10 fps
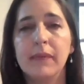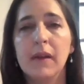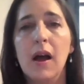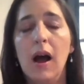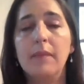
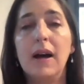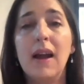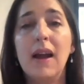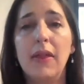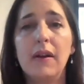
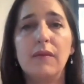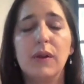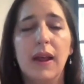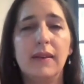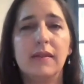Another, it
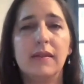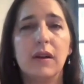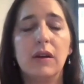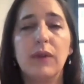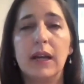relates to
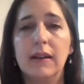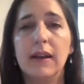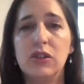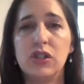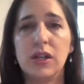
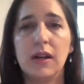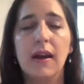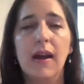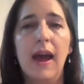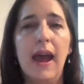regulation.
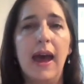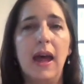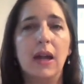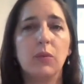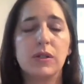
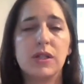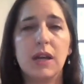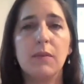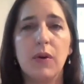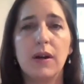And we're seeing
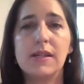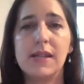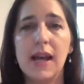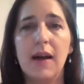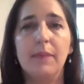more
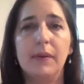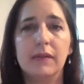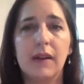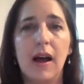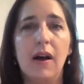examples
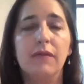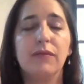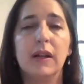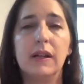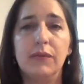of
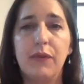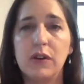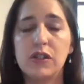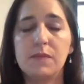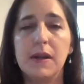real
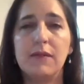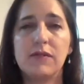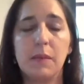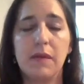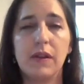enforcement of
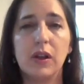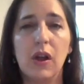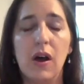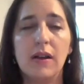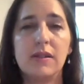some of the
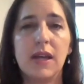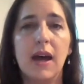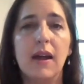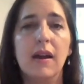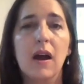laws
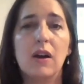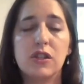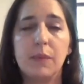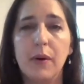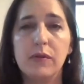that are
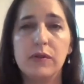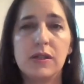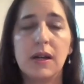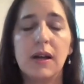supposed to